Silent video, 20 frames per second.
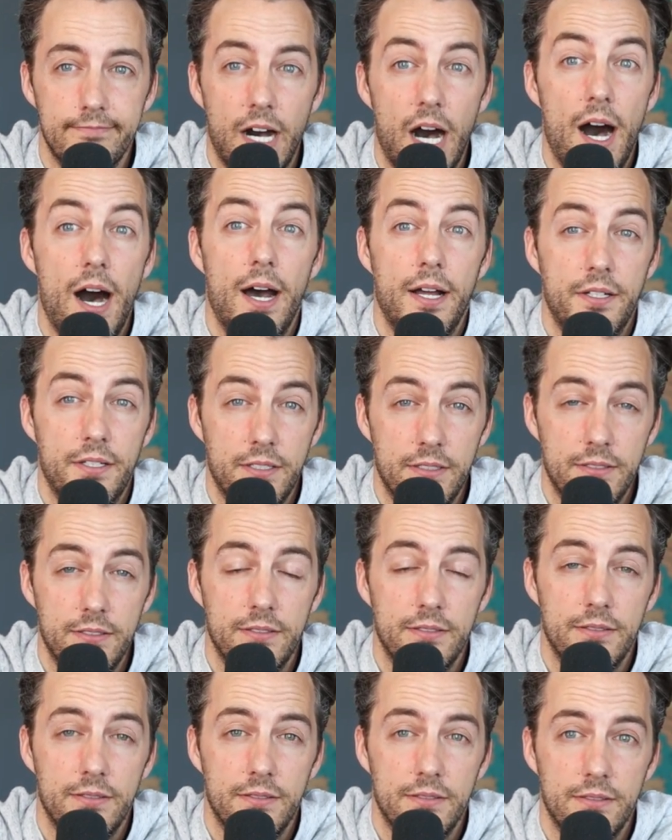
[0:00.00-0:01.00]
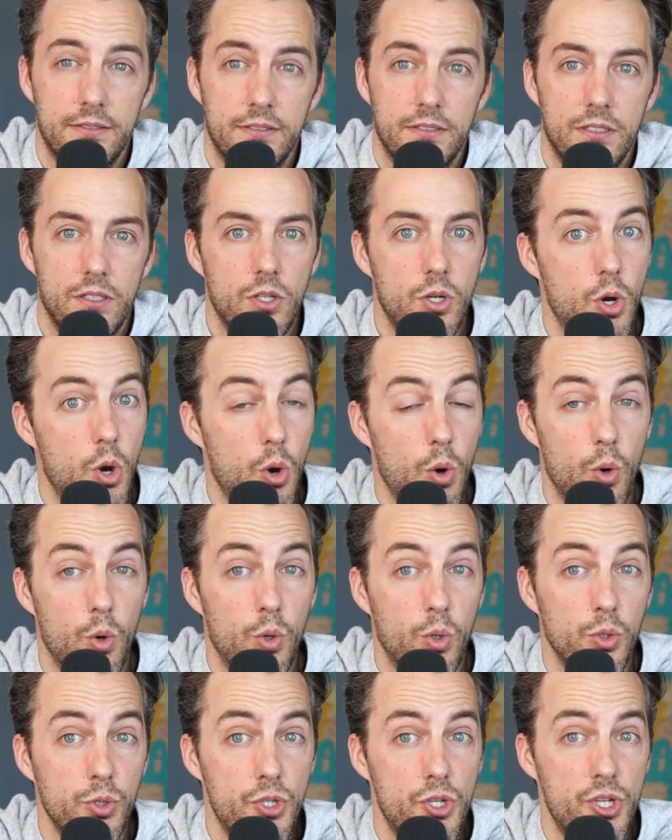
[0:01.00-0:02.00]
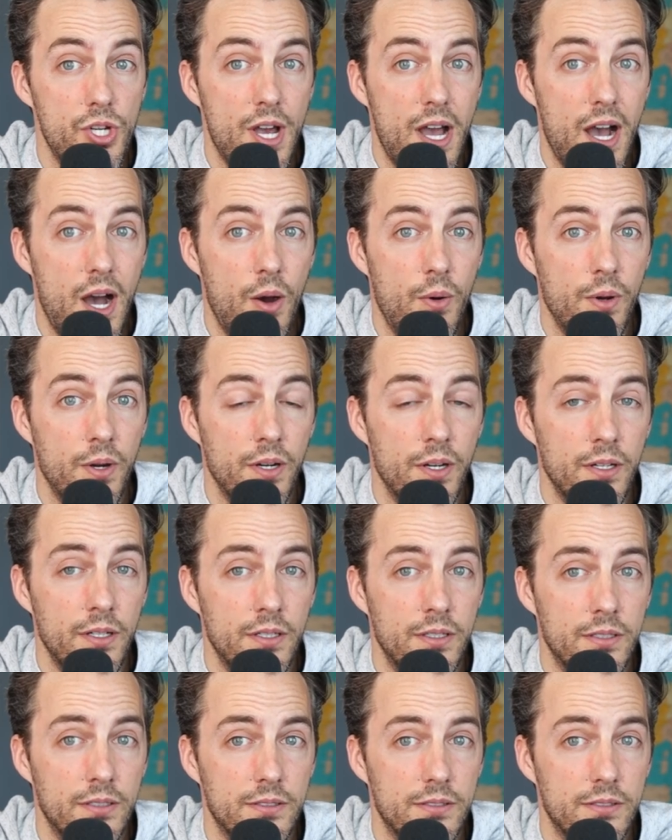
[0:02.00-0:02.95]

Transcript: Hot? Cold shower?